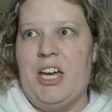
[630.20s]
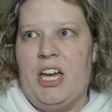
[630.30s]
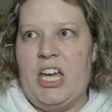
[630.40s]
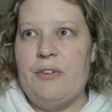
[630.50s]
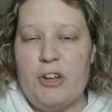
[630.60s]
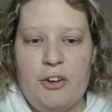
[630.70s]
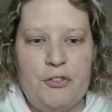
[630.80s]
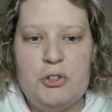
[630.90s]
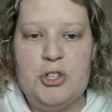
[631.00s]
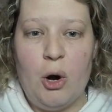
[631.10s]
even if
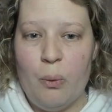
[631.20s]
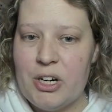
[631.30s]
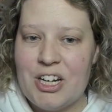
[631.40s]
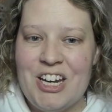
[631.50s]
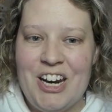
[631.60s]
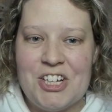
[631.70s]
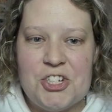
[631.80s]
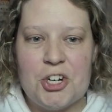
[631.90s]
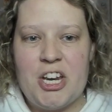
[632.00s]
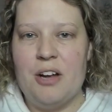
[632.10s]
you don't want to connect
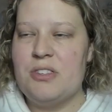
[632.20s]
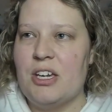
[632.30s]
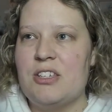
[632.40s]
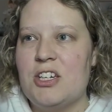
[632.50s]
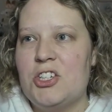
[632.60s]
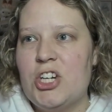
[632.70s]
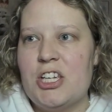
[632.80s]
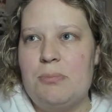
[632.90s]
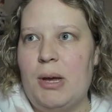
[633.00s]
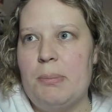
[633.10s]
your accounts, I
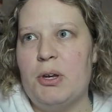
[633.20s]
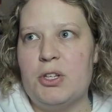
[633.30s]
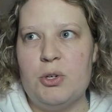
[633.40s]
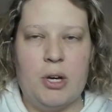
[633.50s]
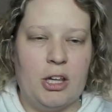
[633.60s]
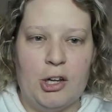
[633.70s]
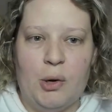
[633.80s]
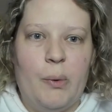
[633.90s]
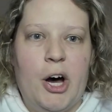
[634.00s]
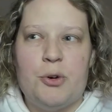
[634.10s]
suggest maybe doing a little
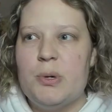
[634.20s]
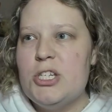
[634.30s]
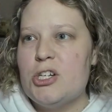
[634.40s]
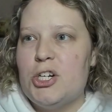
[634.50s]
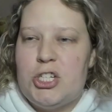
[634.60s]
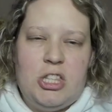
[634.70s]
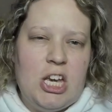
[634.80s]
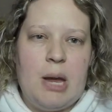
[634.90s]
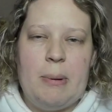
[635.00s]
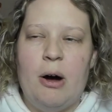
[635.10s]
wand research and
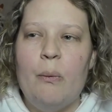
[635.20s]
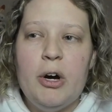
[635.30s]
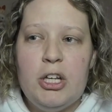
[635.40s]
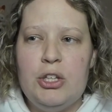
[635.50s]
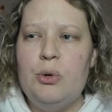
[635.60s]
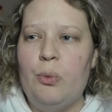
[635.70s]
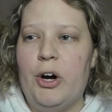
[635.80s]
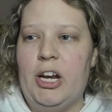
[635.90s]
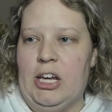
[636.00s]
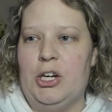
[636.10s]
thinking about what you
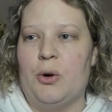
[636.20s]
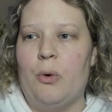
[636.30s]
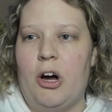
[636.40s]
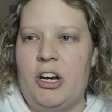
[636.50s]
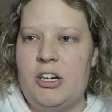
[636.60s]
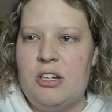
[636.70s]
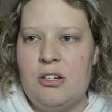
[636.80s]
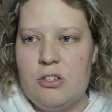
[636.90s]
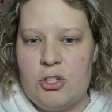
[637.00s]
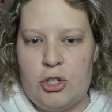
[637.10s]
want in your wand
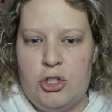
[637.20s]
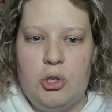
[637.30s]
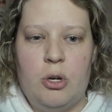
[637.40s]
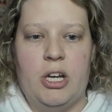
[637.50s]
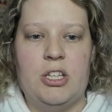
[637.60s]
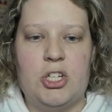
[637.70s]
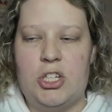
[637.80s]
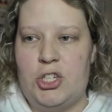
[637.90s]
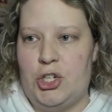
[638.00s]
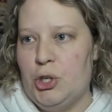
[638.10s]
should you get to
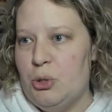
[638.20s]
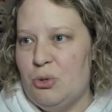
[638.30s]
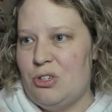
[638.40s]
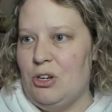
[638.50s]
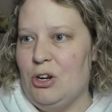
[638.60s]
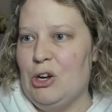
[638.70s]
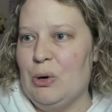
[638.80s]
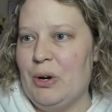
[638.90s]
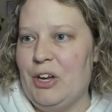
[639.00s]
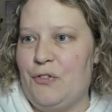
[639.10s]
choose.
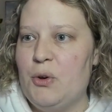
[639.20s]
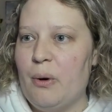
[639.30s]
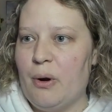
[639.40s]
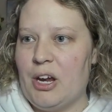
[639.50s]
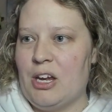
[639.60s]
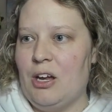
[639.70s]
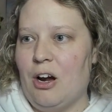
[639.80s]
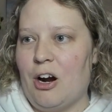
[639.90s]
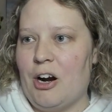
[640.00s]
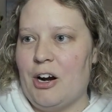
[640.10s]
If you
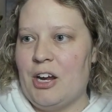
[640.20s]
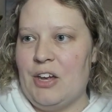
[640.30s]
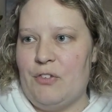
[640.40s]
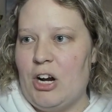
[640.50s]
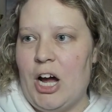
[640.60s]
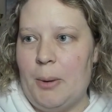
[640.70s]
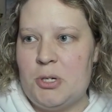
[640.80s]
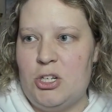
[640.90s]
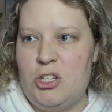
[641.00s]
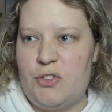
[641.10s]
are given
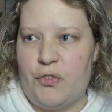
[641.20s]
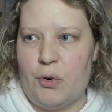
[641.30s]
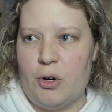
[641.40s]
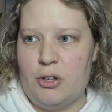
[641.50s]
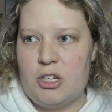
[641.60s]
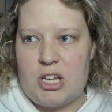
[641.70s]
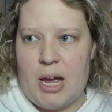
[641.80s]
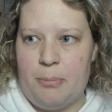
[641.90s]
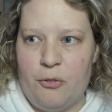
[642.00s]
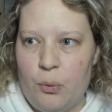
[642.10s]
options for the
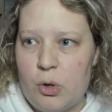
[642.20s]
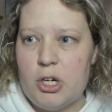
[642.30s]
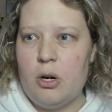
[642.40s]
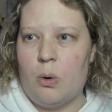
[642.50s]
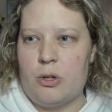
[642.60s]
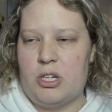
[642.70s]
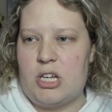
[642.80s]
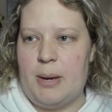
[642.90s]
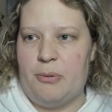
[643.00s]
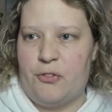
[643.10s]
type of wood or the
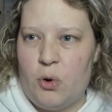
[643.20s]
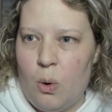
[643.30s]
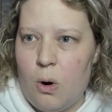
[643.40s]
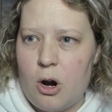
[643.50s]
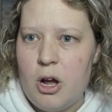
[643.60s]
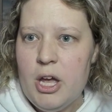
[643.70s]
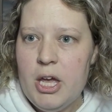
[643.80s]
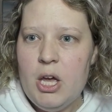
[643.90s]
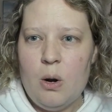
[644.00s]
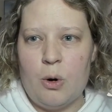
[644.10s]
type of core
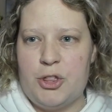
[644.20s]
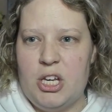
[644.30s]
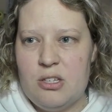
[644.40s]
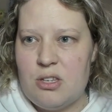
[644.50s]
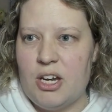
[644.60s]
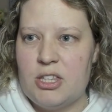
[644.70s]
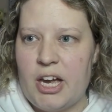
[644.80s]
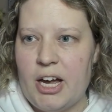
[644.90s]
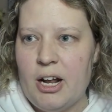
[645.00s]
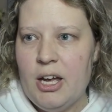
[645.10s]
or things like that,